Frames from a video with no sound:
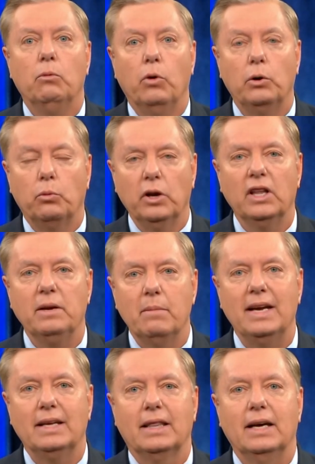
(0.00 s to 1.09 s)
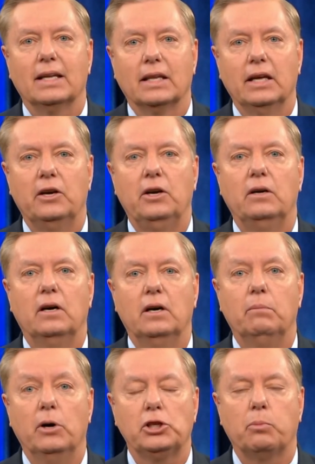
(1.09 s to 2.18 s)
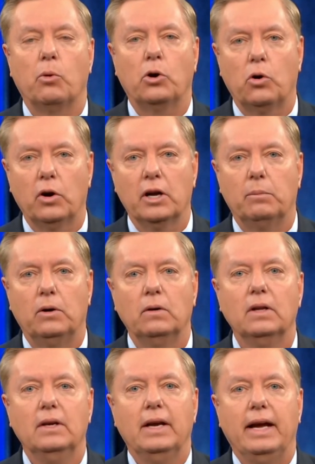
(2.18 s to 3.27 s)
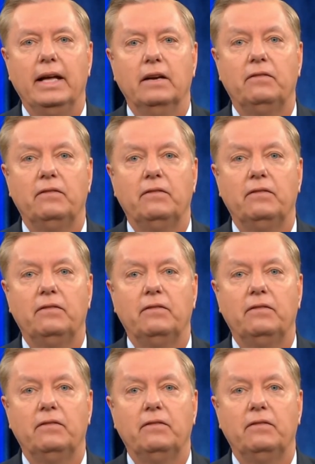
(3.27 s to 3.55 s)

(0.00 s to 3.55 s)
would really make that letter uh, much more credible. And